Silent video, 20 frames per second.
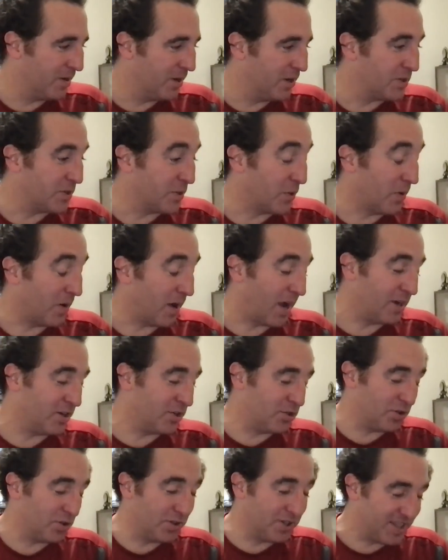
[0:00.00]
so I
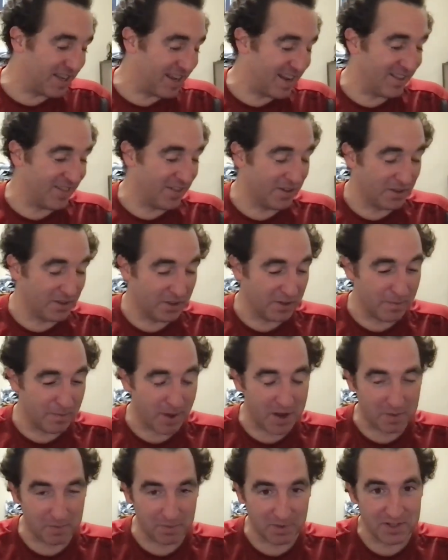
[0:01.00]
should say the
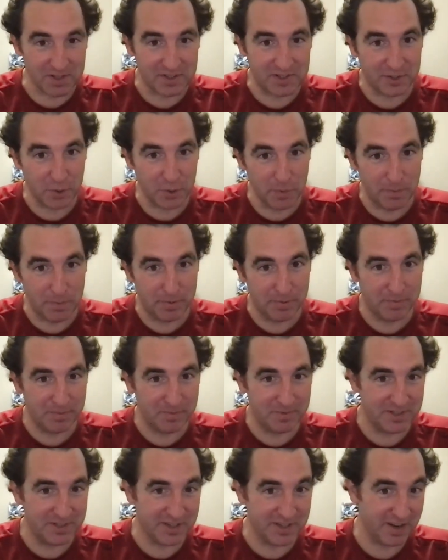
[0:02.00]
bottomless soup
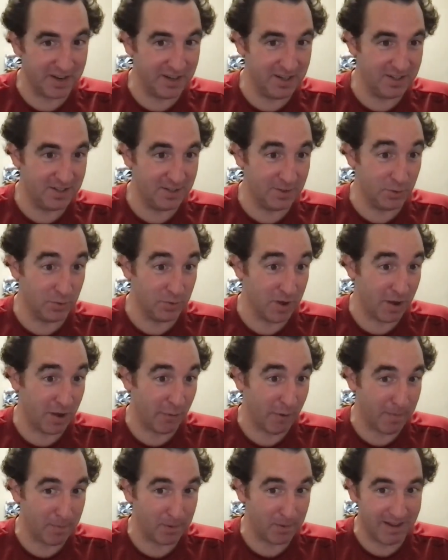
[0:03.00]
studies do not
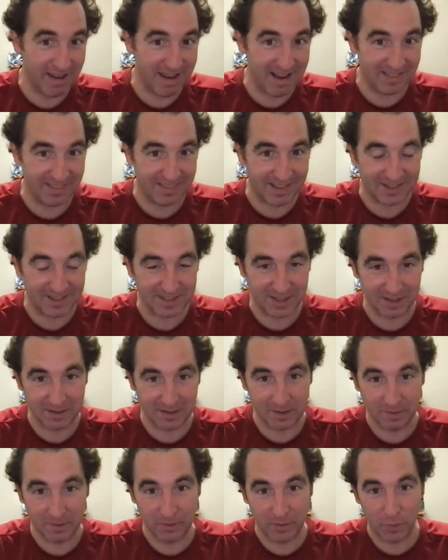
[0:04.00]
replicate. That's the